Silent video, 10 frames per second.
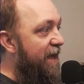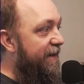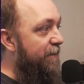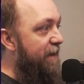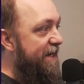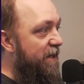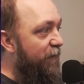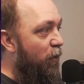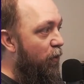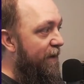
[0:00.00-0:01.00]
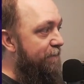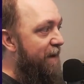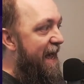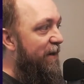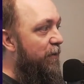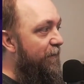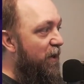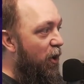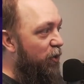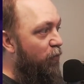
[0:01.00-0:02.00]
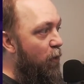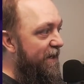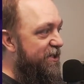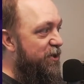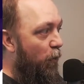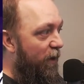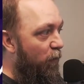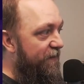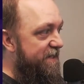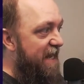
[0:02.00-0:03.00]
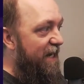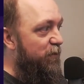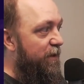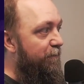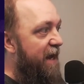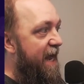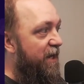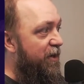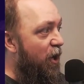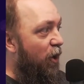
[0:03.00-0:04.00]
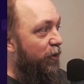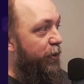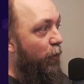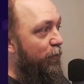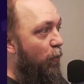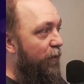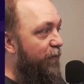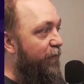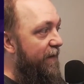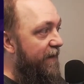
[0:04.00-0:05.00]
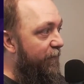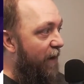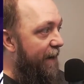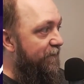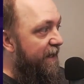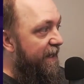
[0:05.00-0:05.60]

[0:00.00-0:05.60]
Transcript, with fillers: commend of her in battle, a growing story with this actual companion, load order friendly, right?